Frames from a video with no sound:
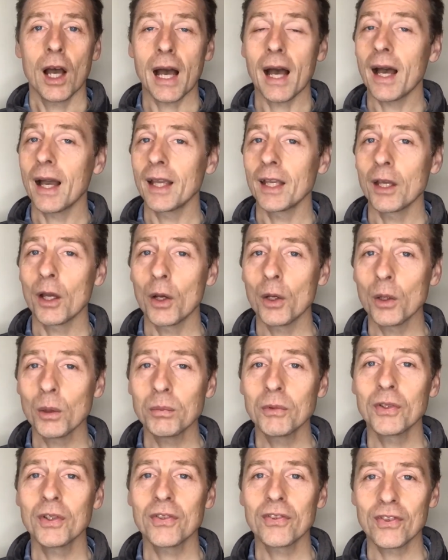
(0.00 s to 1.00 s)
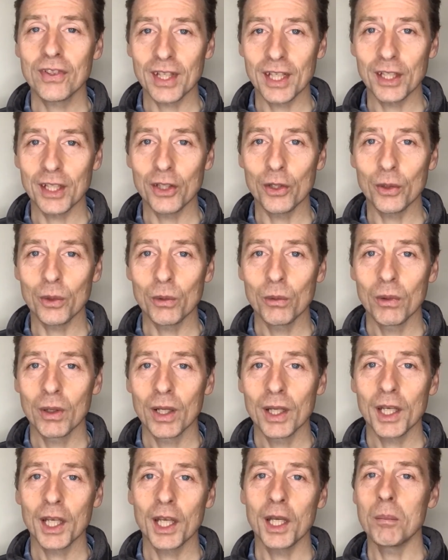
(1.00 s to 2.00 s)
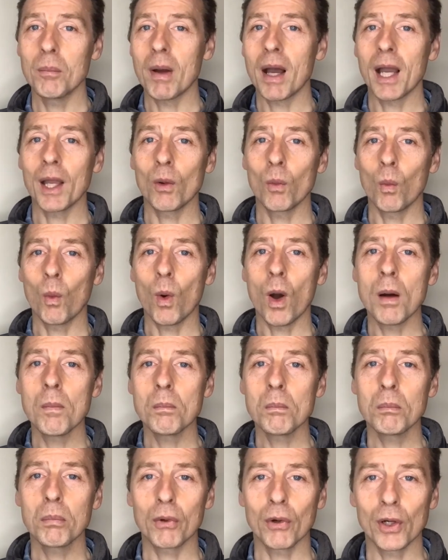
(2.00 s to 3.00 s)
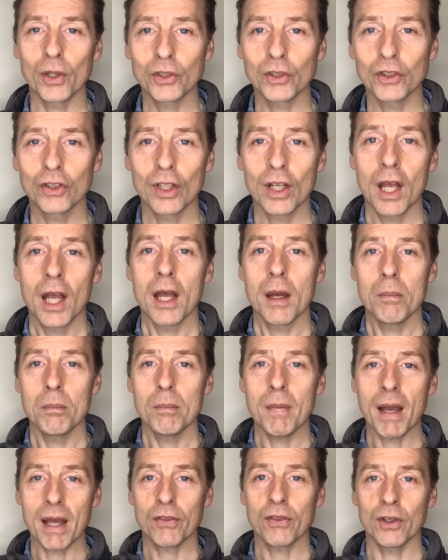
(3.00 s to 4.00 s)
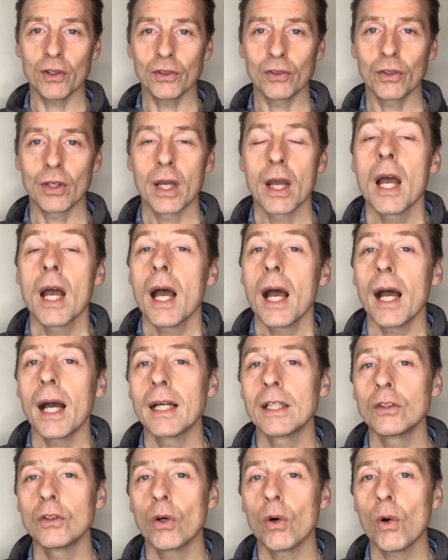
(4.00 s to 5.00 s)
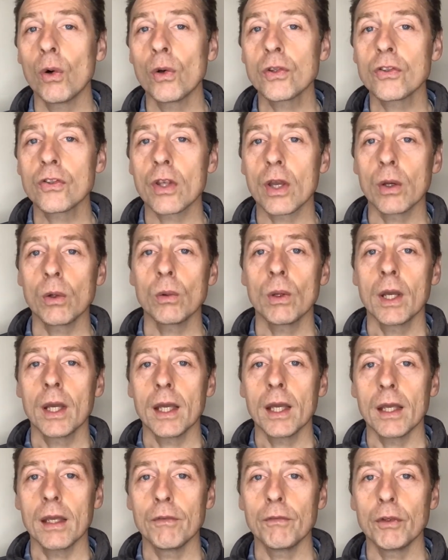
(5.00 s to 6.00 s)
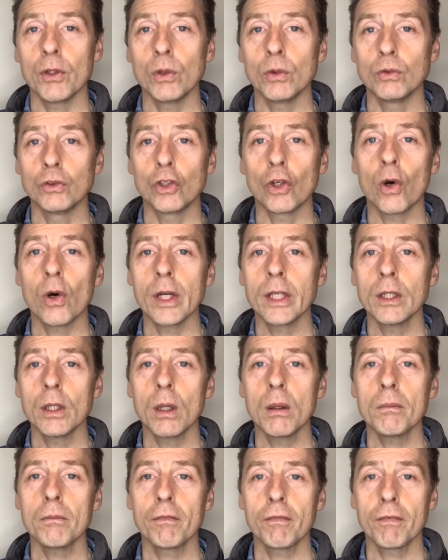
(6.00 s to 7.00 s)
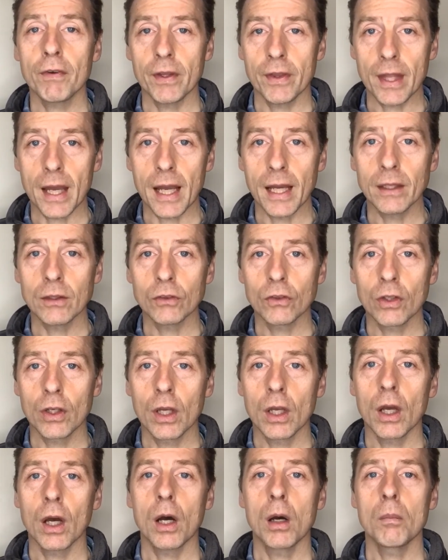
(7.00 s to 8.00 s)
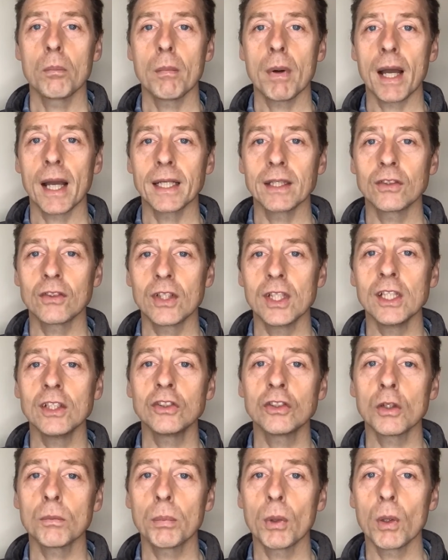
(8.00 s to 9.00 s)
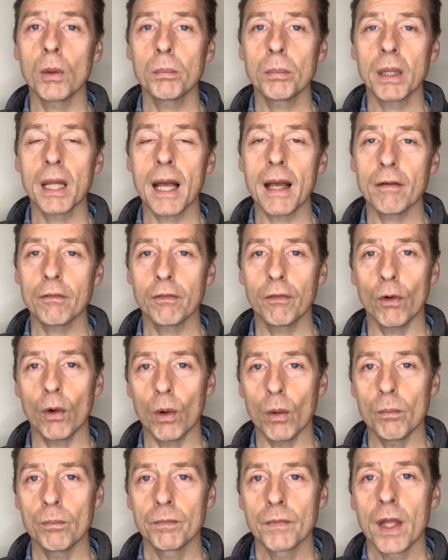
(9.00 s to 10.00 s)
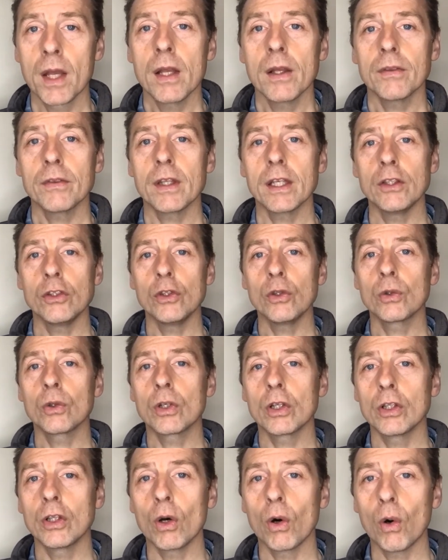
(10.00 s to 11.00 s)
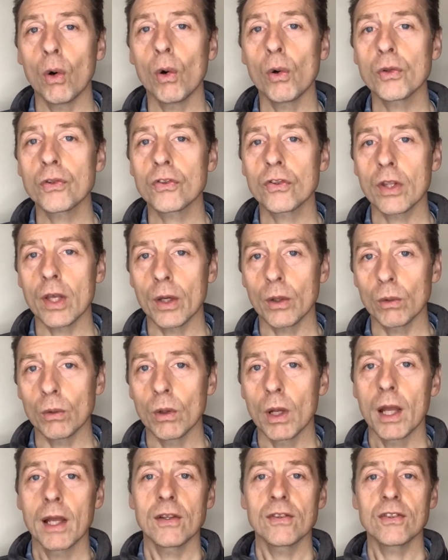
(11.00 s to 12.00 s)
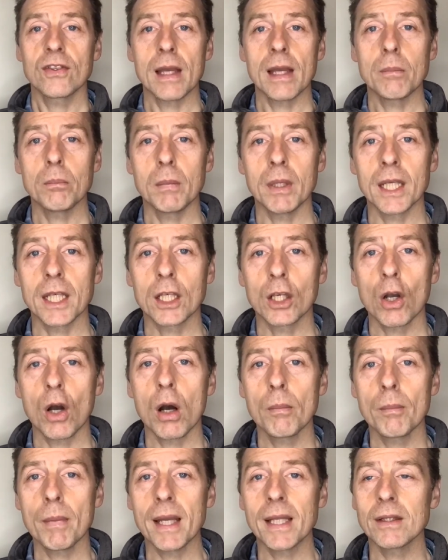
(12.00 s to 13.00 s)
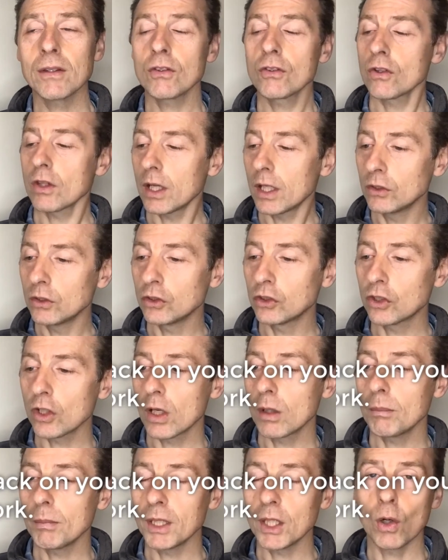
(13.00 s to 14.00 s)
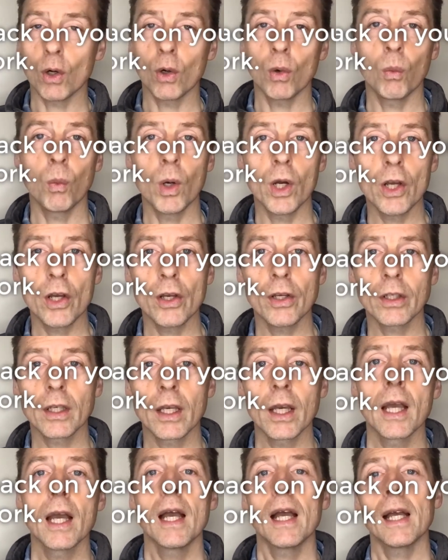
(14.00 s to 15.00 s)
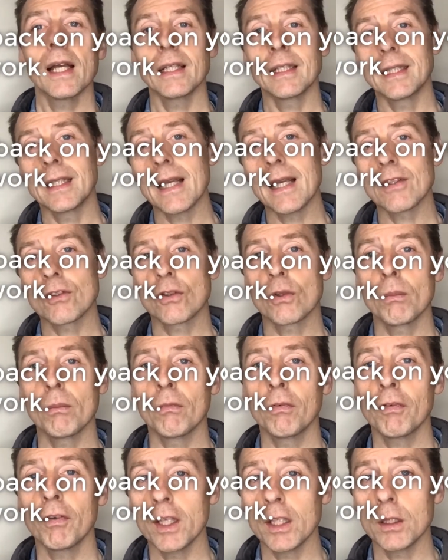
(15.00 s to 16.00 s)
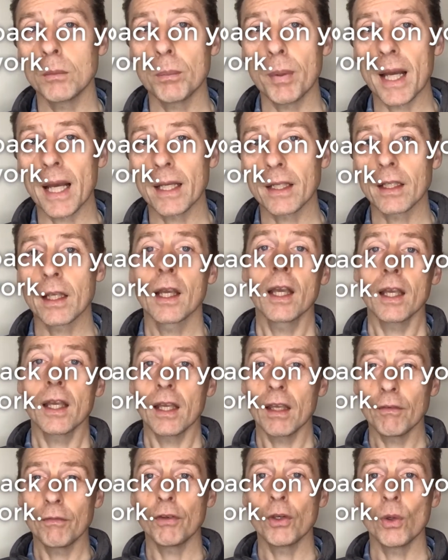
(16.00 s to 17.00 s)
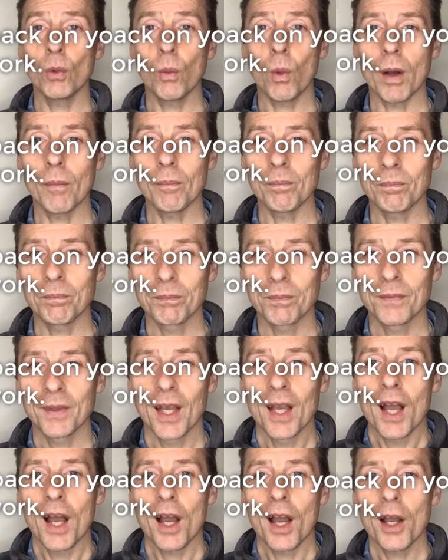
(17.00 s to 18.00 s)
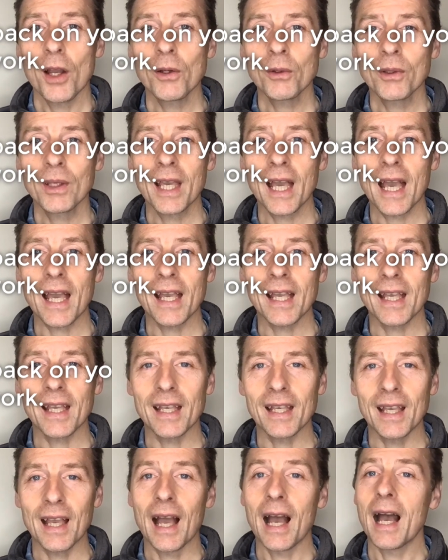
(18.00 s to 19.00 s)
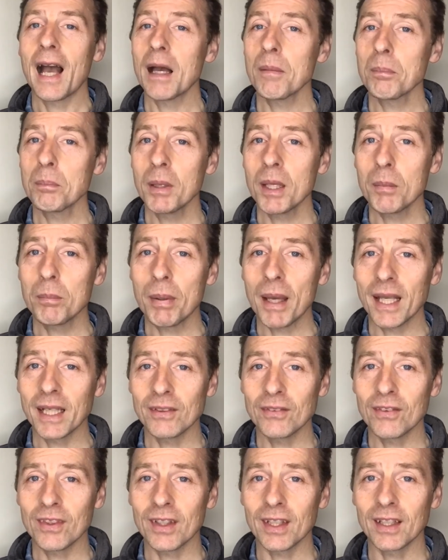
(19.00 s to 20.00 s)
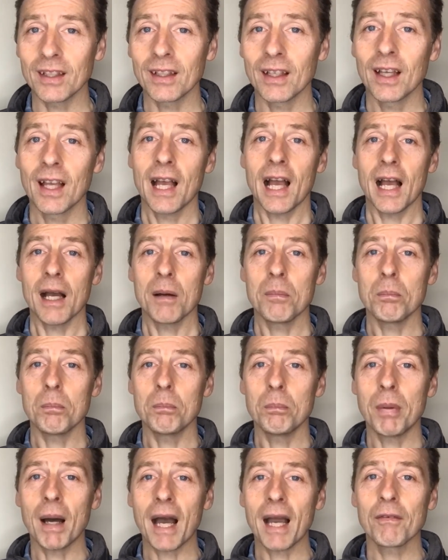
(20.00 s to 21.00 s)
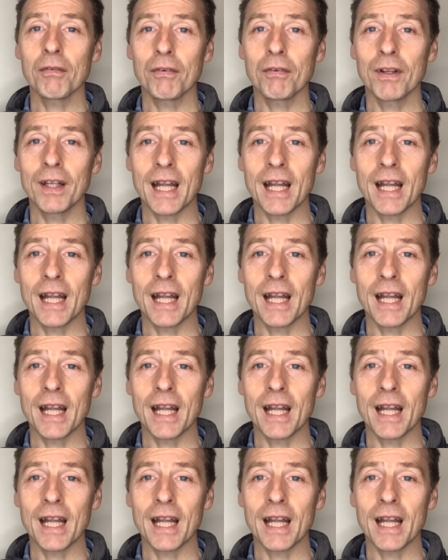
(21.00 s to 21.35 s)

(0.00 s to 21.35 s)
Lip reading: I hope to see you in my one brush method. And also, if you join up for that on my teachable platform, then you can also send me comments and show me your work and get some feedback if you want. Okay, happy painting, and bye for